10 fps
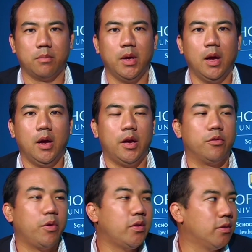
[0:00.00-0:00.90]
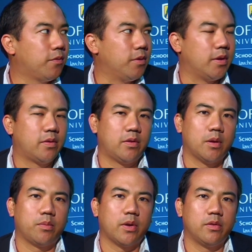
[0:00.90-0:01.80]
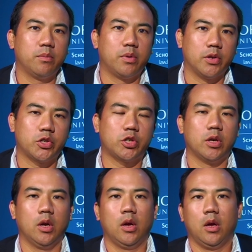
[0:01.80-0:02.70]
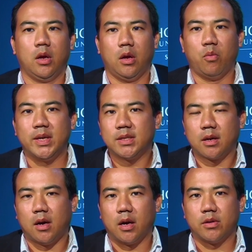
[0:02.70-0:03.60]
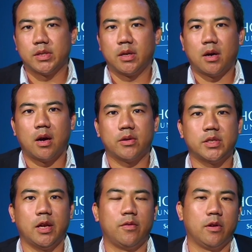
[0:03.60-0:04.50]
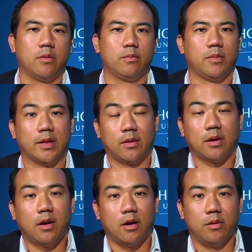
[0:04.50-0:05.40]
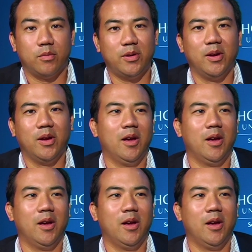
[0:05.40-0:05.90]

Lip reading: And the reason for this is that President Bush went to Congress, and Congress gave him, at the time,